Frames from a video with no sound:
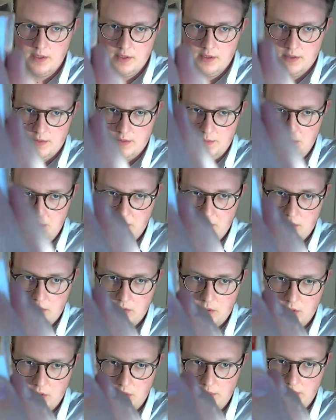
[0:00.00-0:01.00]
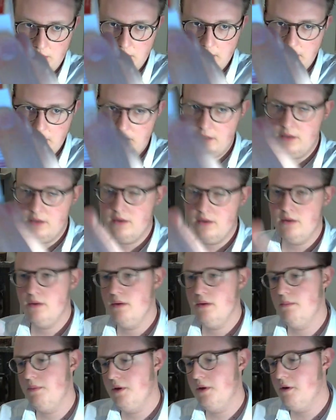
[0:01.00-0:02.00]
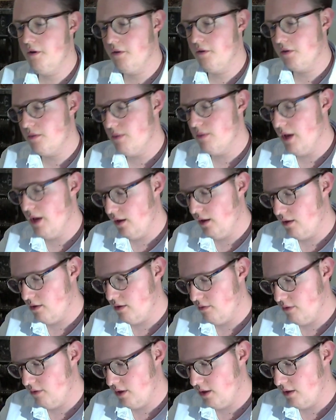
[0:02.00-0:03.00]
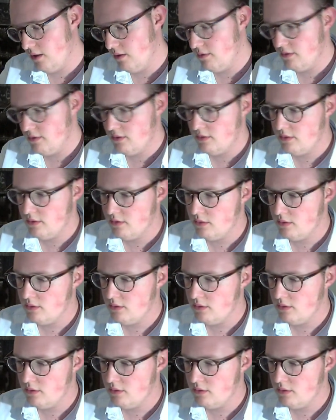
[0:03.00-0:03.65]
it's been acquired by Imperial Tobacco here, and